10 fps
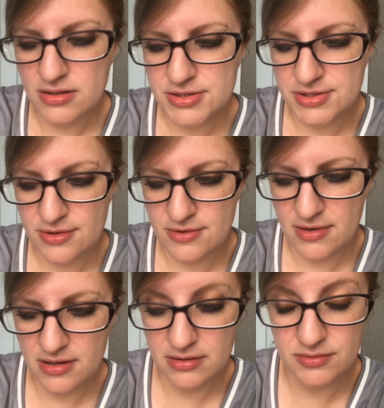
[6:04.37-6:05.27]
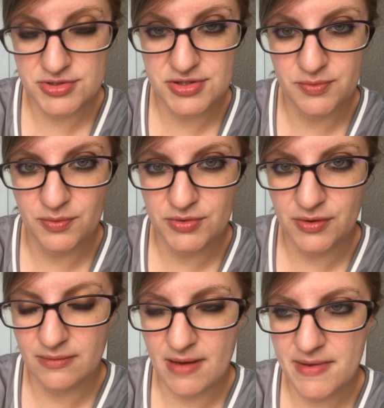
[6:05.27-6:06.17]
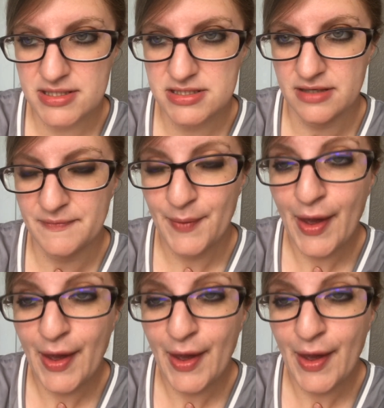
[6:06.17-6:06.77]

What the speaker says: So I'm just doing my best to